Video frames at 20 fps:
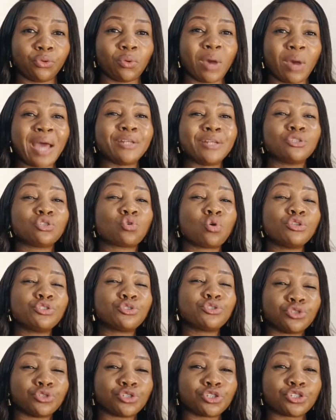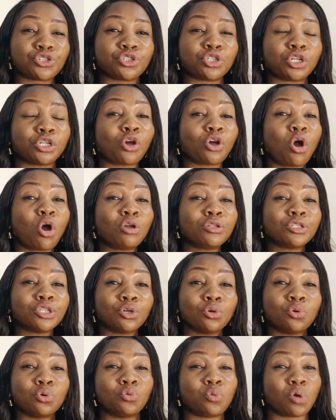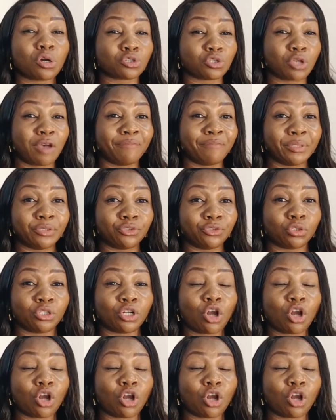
and it's going to destroy all the good works you have been doing,